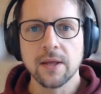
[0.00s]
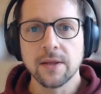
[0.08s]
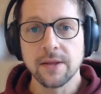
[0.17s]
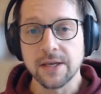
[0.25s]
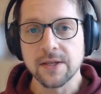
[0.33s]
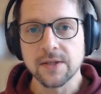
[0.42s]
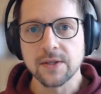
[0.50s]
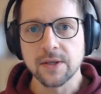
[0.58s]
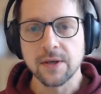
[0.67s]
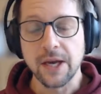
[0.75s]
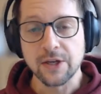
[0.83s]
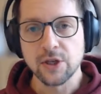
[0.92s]
That is
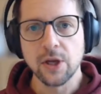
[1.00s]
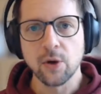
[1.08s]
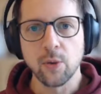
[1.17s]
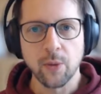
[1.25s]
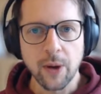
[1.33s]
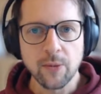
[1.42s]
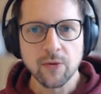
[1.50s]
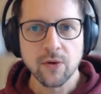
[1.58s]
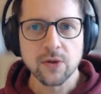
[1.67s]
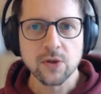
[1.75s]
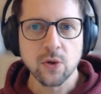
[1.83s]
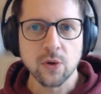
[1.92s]
actually a requirement for
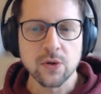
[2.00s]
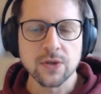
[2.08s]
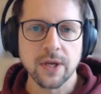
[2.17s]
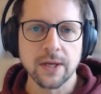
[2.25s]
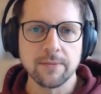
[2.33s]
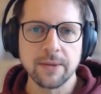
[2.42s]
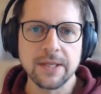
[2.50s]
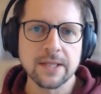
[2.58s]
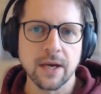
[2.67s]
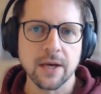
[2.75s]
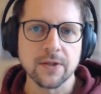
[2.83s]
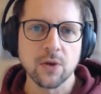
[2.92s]
this course, and please
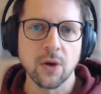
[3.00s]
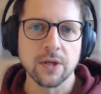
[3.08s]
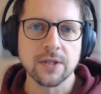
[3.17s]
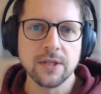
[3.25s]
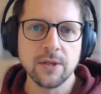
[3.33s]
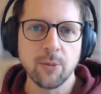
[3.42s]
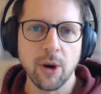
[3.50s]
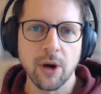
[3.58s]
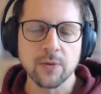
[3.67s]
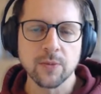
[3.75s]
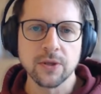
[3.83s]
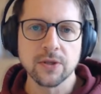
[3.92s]
ask your IT
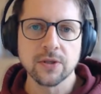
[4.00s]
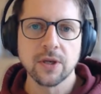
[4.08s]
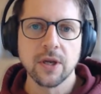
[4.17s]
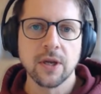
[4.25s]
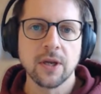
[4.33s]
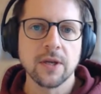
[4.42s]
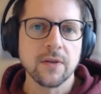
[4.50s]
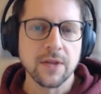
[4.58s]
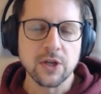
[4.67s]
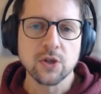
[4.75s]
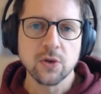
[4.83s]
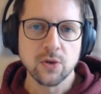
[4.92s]
department. They
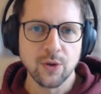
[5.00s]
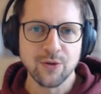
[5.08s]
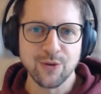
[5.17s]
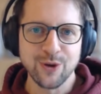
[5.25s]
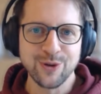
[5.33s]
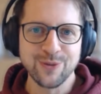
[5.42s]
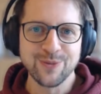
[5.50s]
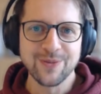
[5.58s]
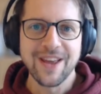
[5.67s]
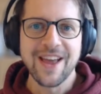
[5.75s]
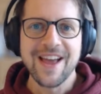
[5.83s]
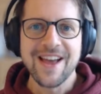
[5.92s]
should do it for you.
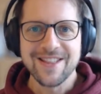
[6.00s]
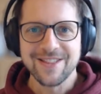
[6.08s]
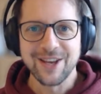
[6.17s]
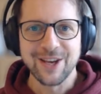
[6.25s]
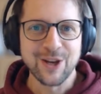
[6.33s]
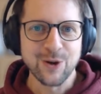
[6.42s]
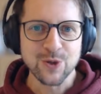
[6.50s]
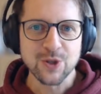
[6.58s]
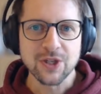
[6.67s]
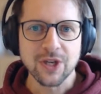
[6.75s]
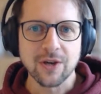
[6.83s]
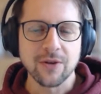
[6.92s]
They can also
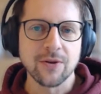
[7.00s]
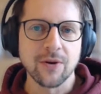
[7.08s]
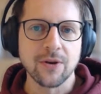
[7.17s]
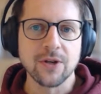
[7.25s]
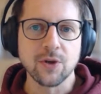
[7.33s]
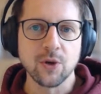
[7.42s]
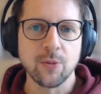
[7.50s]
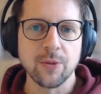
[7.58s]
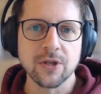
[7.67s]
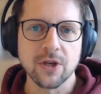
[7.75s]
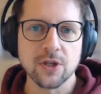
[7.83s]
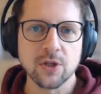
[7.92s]
check out the online
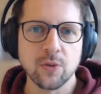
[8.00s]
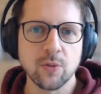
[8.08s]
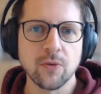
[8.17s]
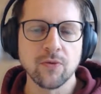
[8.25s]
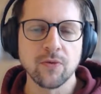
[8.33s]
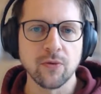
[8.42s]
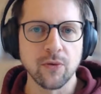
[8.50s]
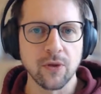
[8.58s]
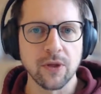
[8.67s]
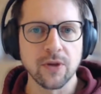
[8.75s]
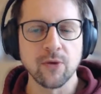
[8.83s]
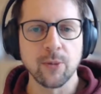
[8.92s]
documentation for further
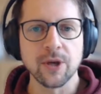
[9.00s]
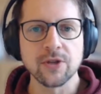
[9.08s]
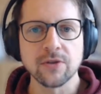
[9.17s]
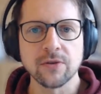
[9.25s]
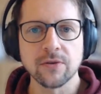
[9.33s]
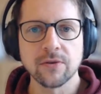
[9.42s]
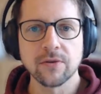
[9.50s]
information.